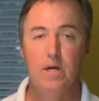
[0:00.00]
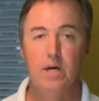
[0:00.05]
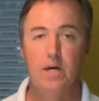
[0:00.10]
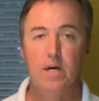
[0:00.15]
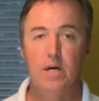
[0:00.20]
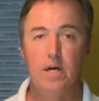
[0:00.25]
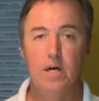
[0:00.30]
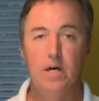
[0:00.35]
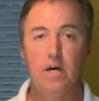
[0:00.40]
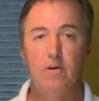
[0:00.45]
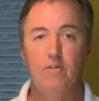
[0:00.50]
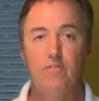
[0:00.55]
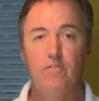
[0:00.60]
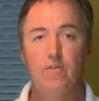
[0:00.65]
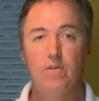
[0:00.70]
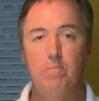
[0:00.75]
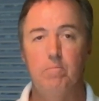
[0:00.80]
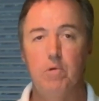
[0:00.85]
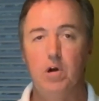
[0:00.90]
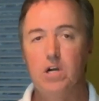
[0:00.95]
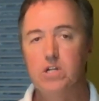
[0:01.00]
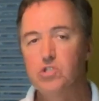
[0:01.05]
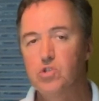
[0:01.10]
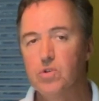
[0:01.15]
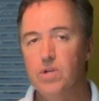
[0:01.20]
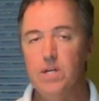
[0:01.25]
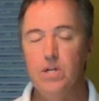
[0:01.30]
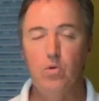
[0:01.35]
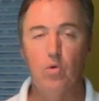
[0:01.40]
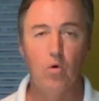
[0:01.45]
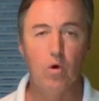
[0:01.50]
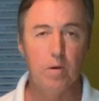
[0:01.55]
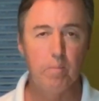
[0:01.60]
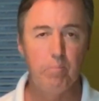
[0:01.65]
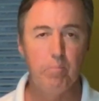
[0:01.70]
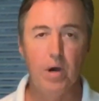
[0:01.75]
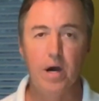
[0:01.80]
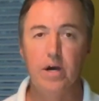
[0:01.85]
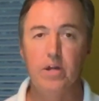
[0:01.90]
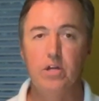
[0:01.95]
of margarine or
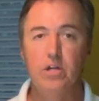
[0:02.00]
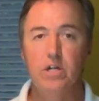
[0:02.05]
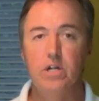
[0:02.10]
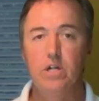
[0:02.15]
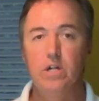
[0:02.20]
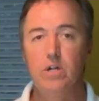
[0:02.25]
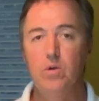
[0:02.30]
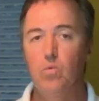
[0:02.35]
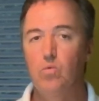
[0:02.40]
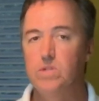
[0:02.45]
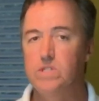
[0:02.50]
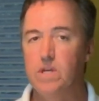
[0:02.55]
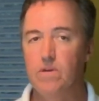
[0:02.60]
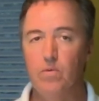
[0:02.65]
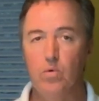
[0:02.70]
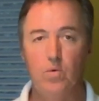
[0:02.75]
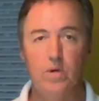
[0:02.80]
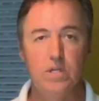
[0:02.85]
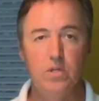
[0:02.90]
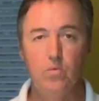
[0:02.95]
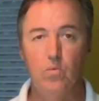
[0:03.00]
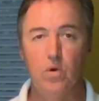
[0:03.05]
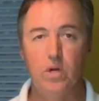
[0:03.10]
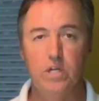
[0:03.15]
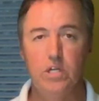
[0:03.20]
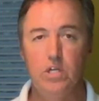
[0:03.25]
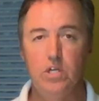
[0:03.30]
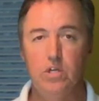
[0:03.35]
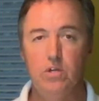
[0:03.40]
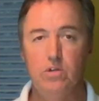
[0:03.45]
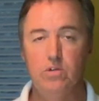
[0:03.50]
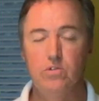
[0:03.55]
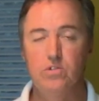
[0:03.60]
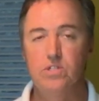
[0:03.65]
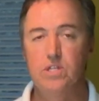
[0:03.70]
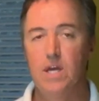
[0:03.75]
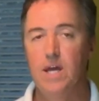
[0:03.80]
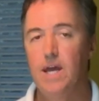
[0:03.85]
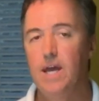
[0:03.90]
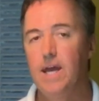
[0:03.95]
butter, whichever one you want to
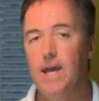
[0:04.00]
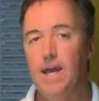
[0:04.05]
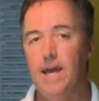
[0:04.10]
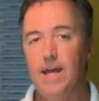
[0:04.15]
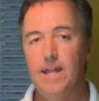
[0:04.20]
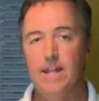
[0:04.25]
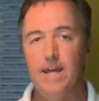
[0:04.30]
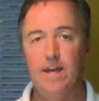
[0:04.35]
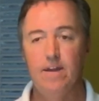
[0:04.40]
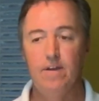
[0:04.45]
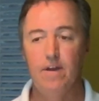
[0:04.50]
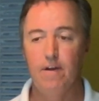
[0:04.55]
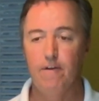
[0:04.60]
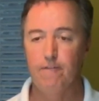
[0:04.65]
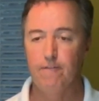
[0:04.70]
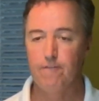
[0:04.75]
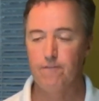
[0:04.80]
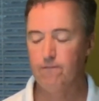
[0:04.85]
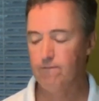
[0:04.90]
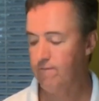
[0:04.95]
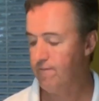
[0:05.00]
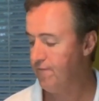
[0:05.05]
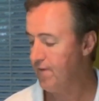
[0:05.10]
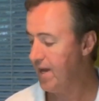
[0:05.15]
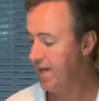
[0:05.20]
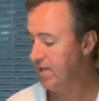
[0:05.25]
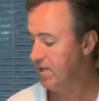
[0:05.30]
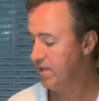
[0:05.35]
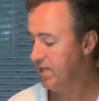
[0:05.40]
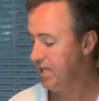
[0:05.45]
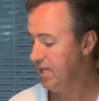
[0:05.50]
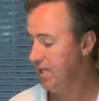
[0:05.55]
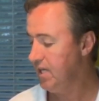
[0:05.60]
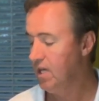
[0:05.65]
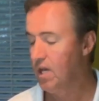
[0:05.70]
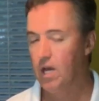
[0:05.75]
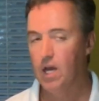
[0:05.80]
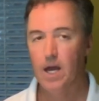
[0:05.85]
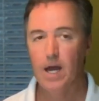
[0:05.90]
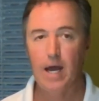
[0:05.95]
use, and then finally
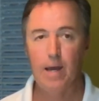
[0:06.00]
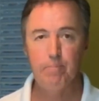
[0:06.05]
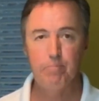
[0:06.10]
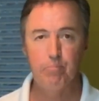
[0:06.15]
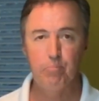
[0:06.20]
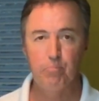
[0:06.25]
I